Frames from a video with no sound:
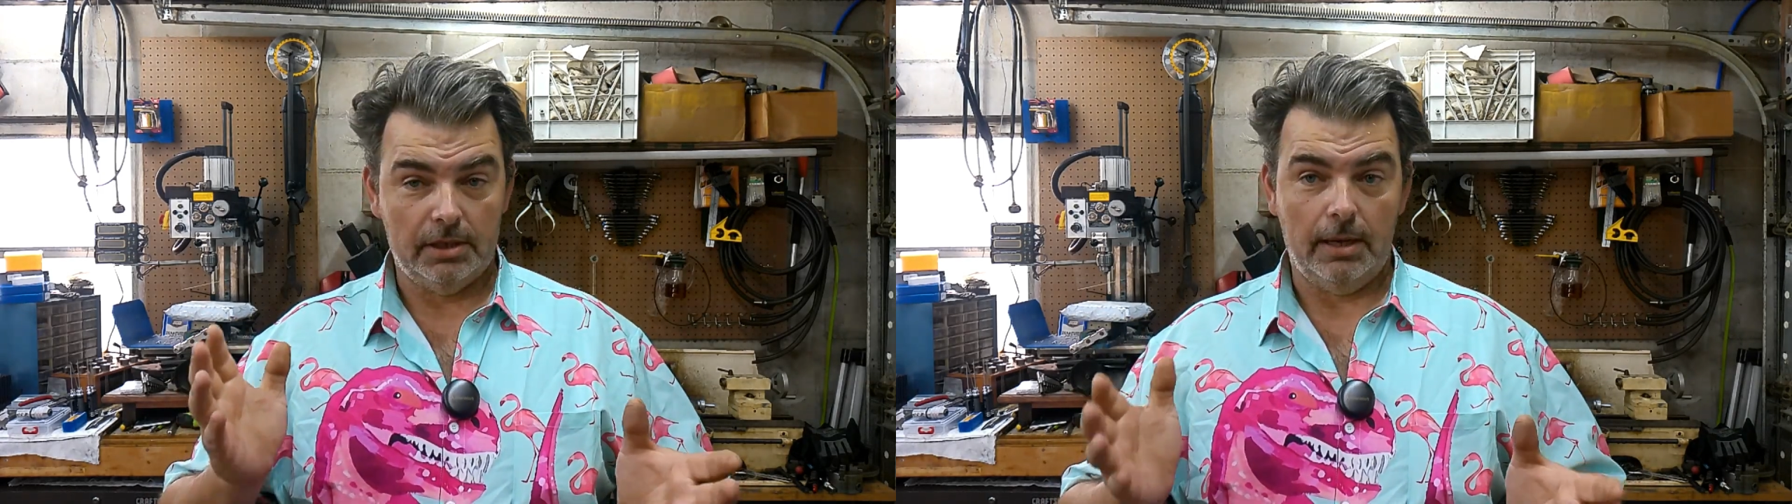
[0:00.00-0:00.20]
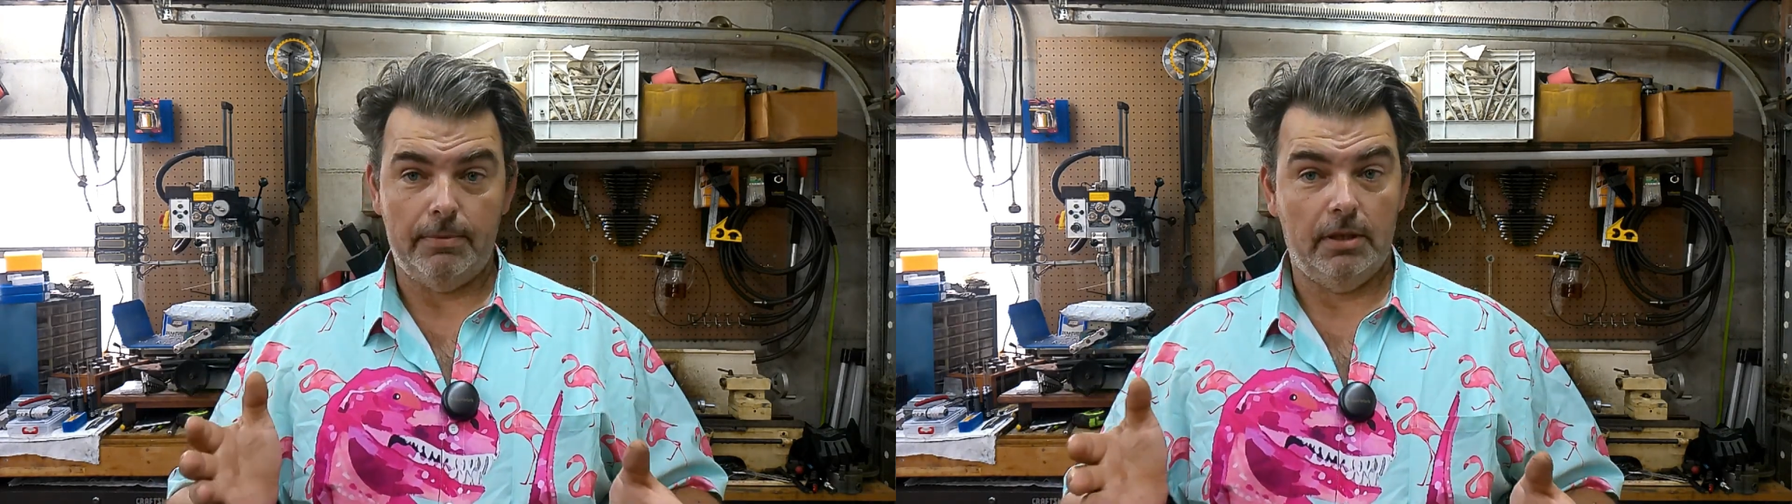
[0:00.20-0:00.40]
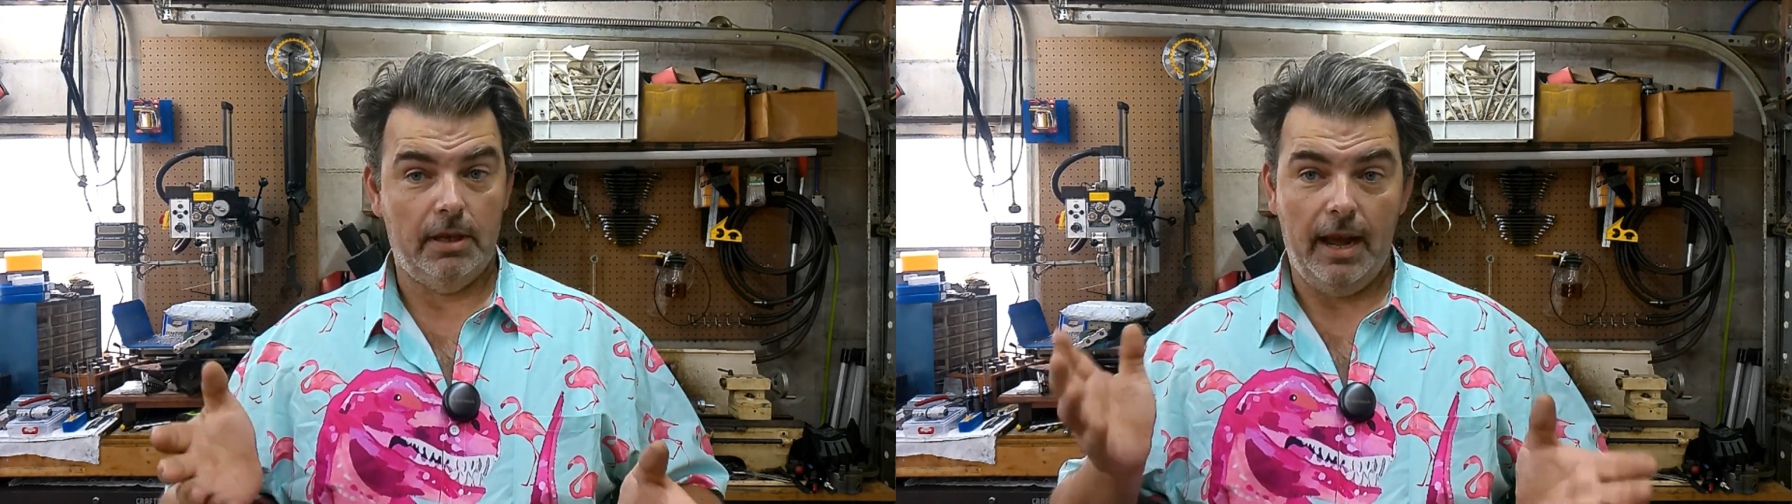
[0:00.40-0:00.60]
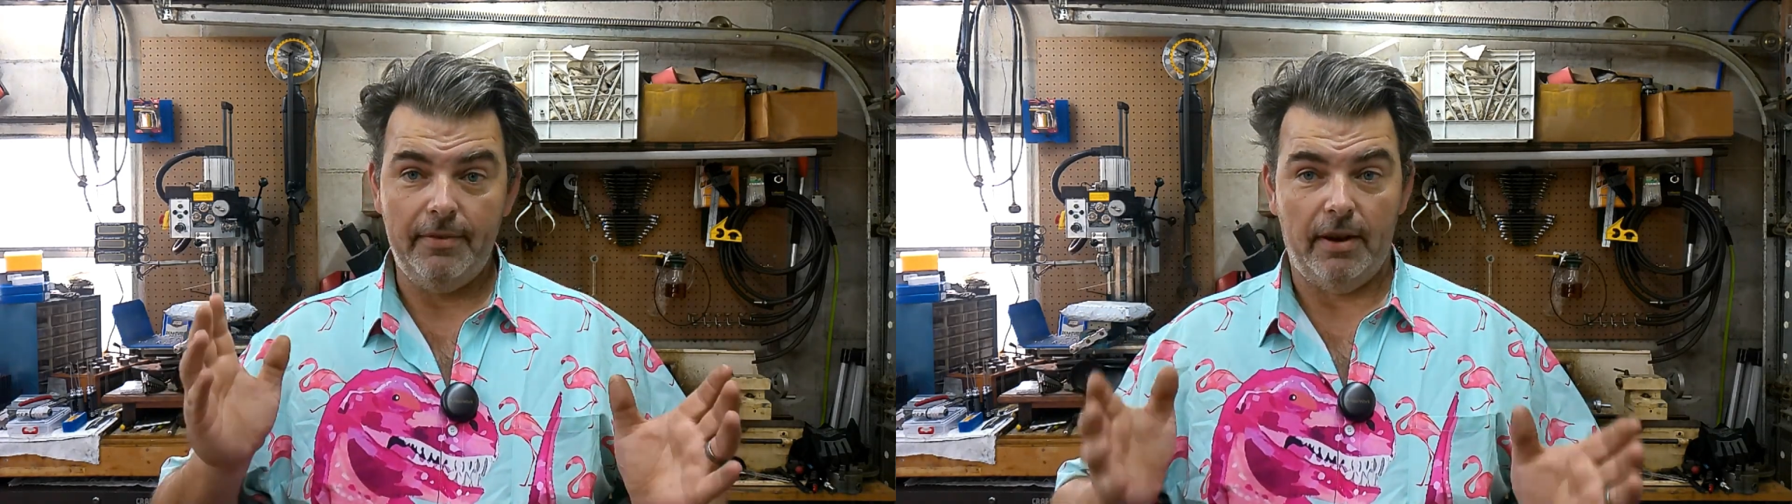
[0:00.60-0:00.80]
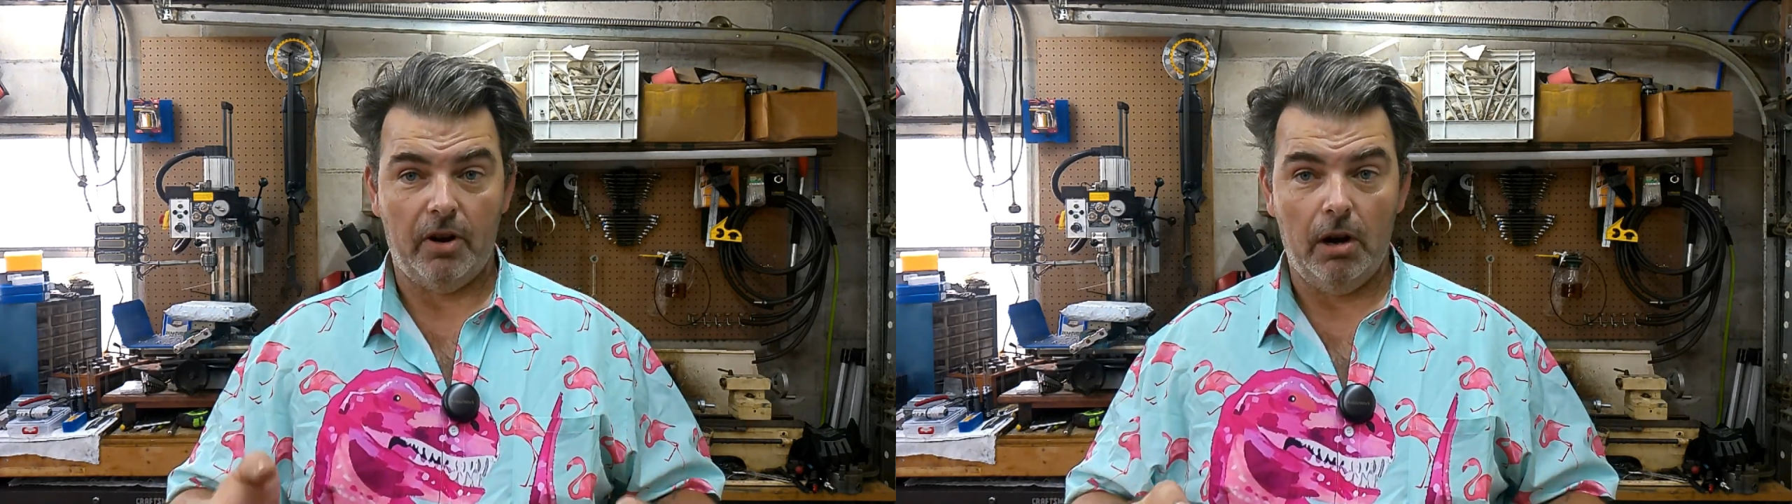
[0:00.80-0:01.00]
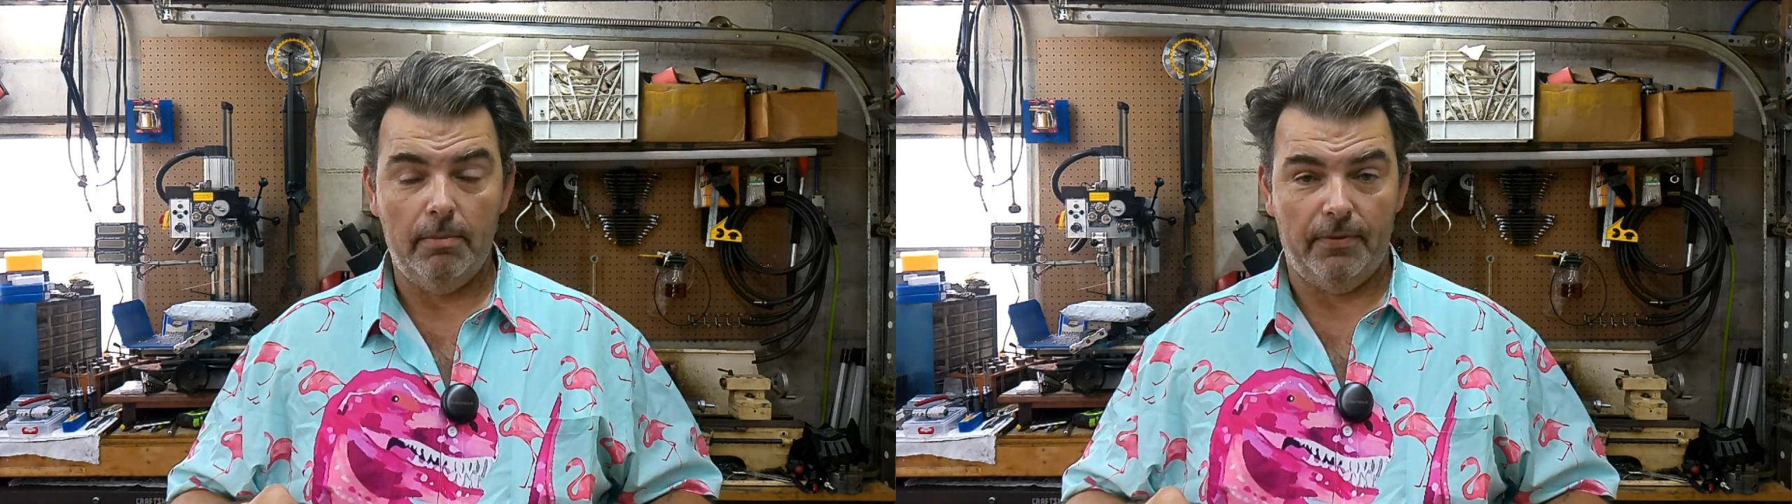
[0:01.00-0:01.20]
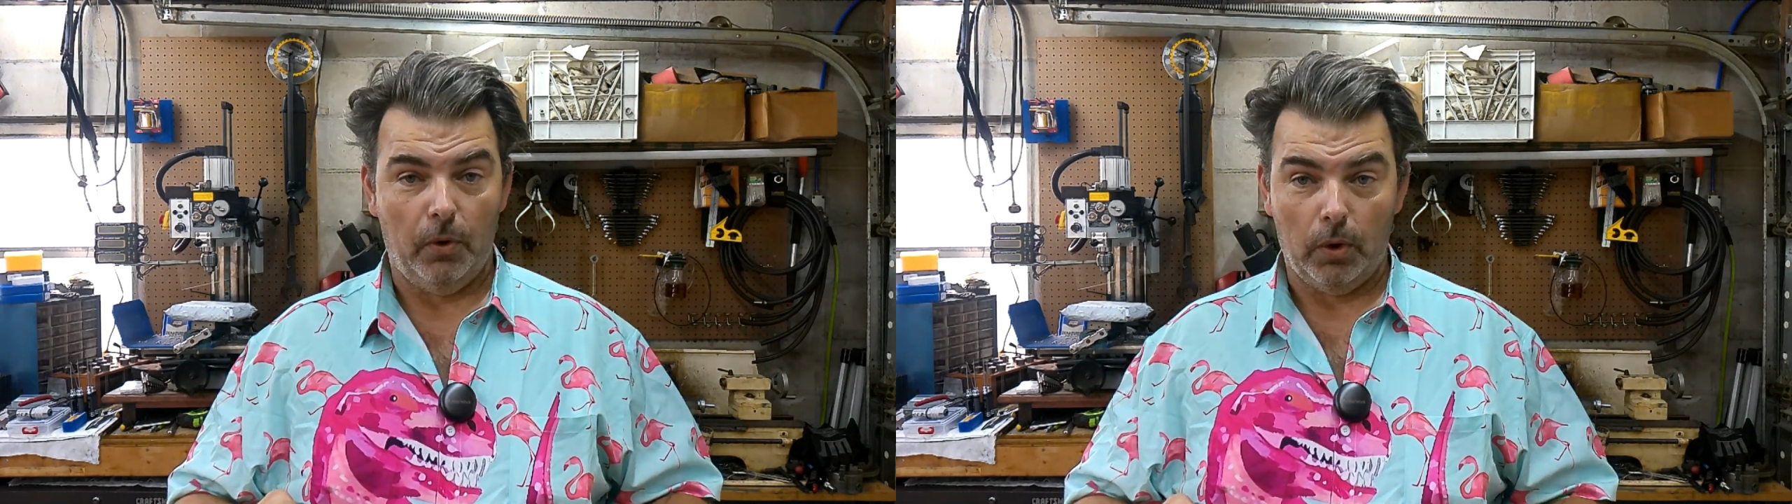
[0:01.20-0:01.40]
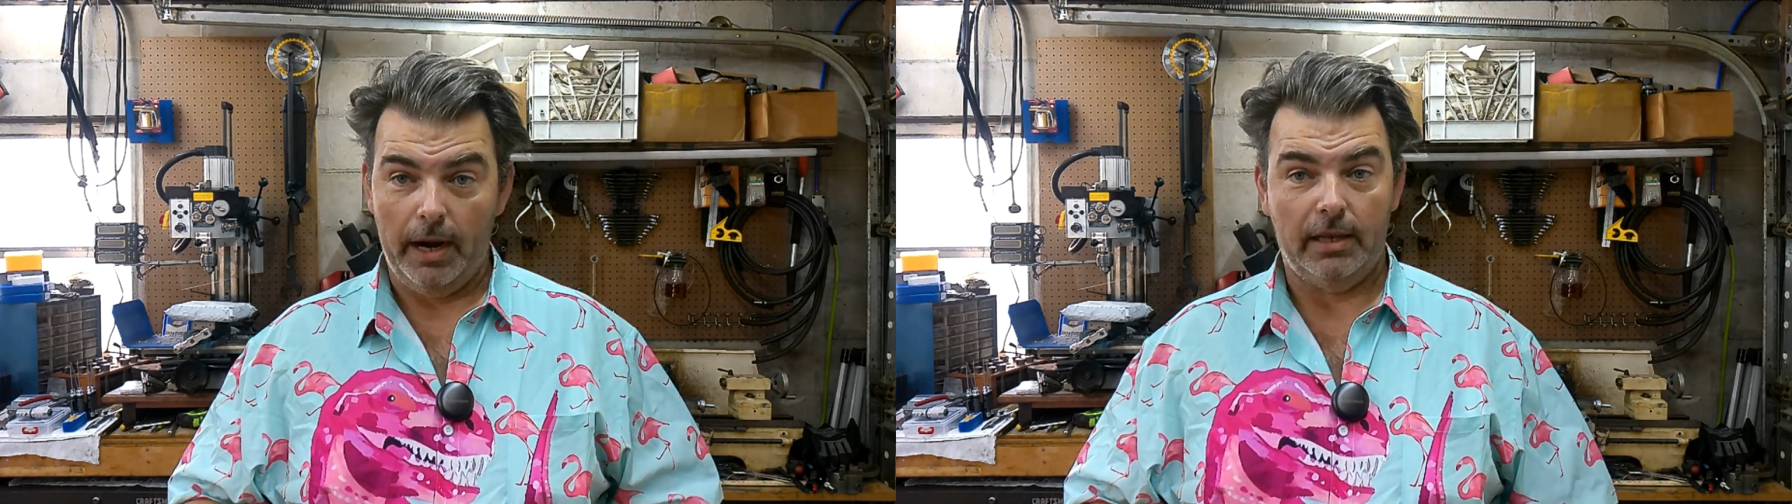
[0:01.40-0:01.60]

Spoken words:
something that I've never heard before,